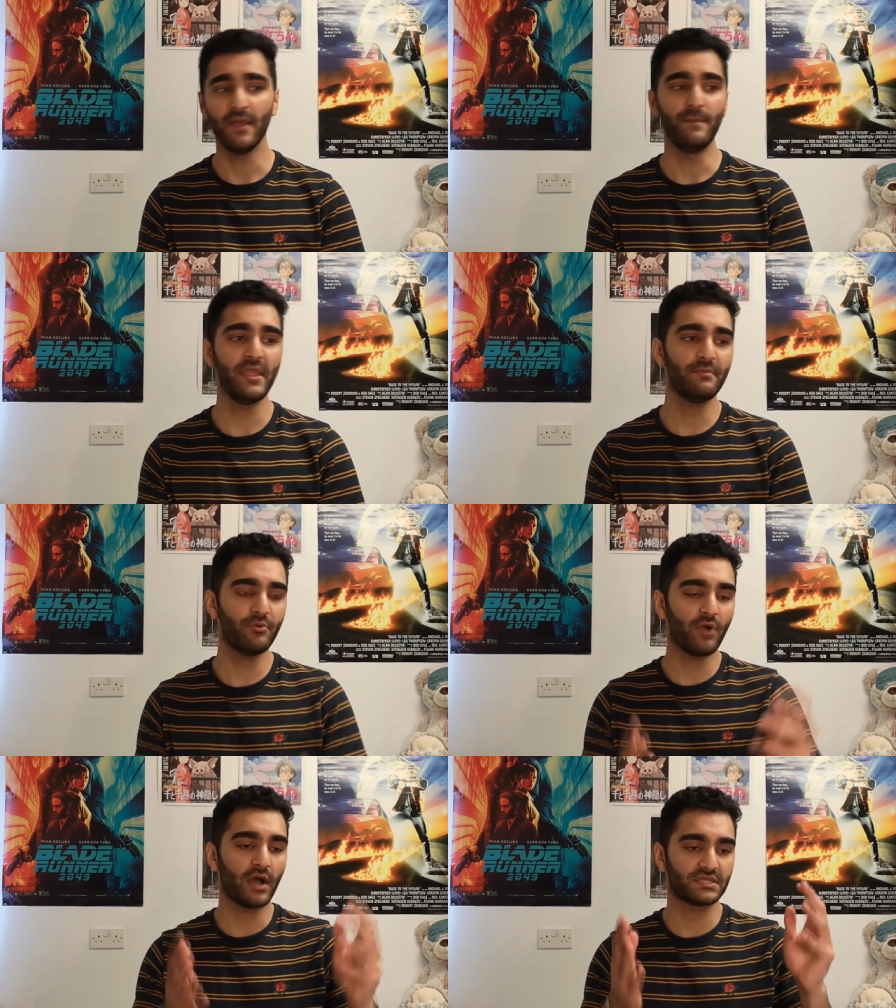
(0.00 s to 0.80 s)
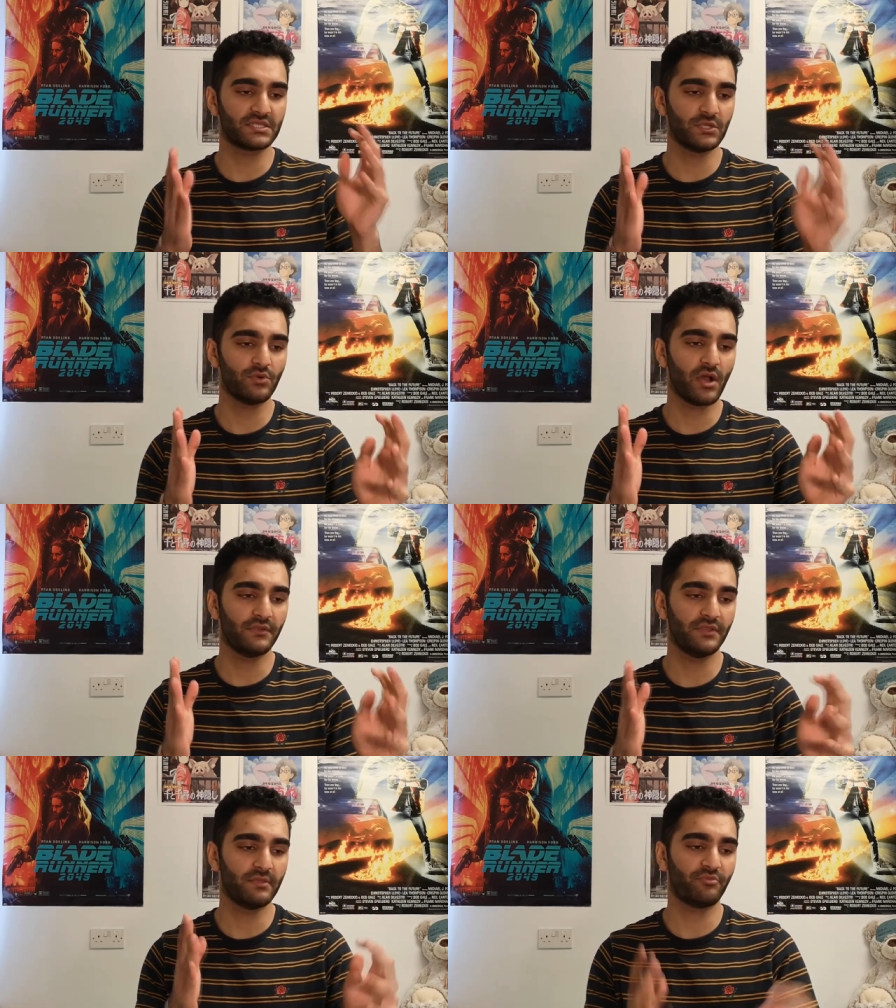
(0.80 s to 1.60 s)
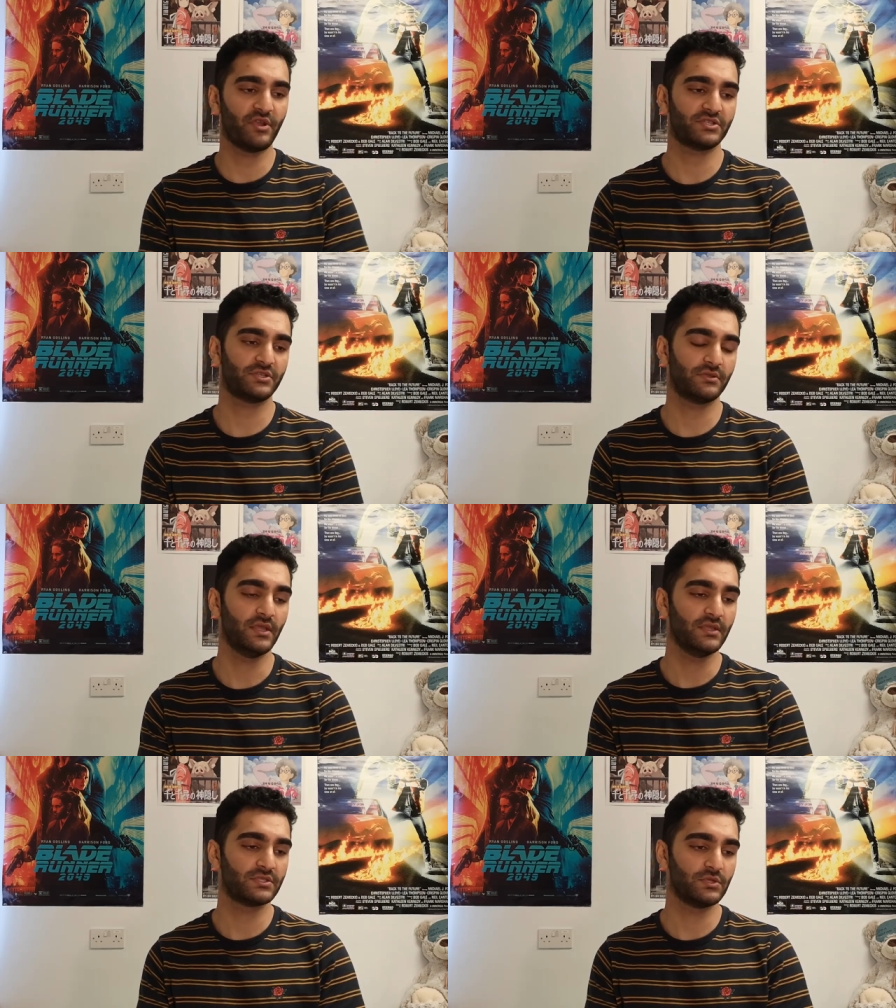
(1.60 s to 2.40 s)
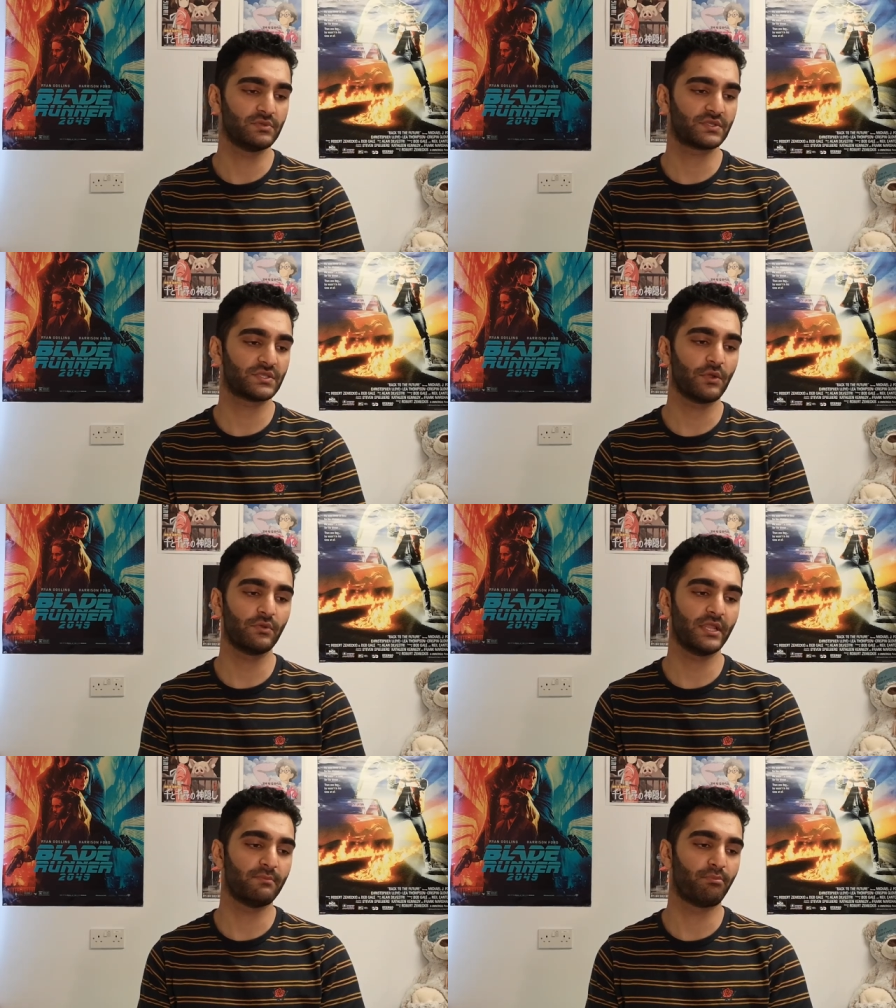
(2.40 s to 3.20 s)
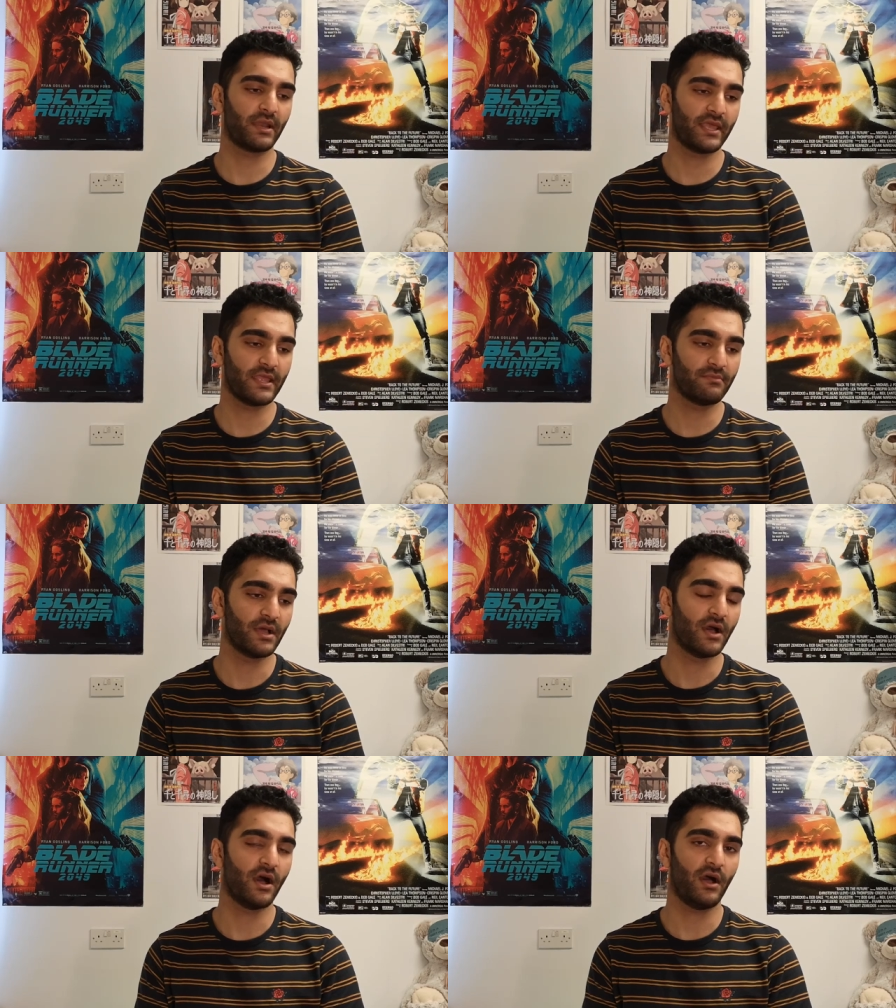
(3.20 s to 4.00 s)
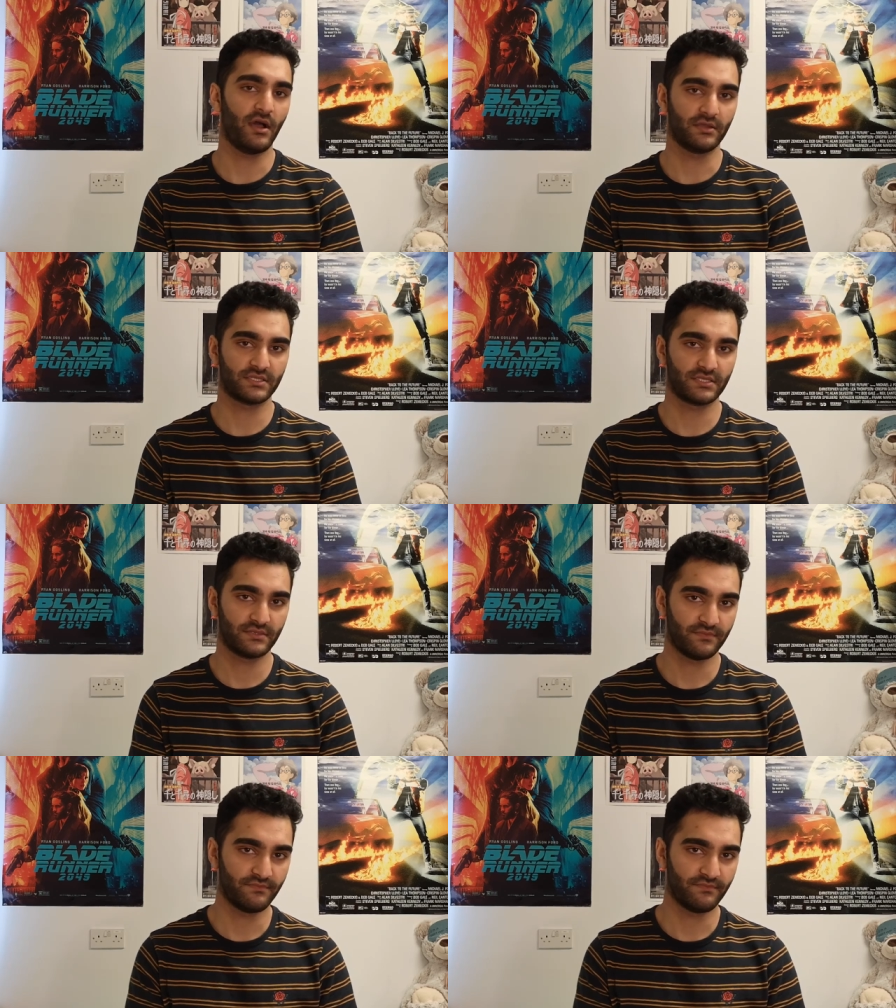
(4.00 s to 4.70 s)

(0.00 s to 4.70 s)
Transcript: People are still under the impression to solely blame art.